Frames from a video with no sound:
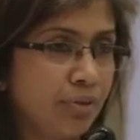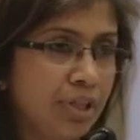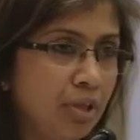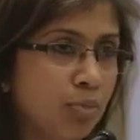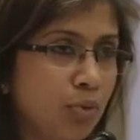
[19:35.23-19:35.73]

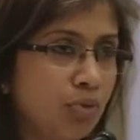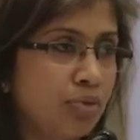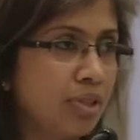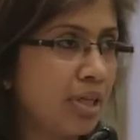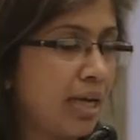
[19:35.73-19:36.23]
he
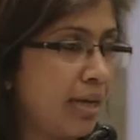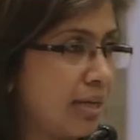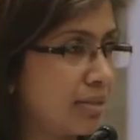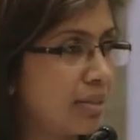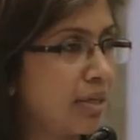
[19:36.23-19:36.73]
moved, and
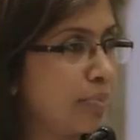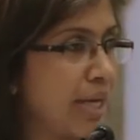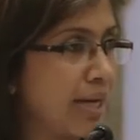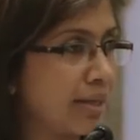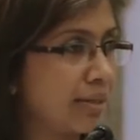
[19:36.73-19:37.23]
I stayed
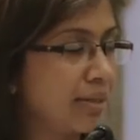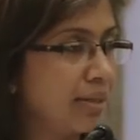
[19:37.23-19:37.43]
back.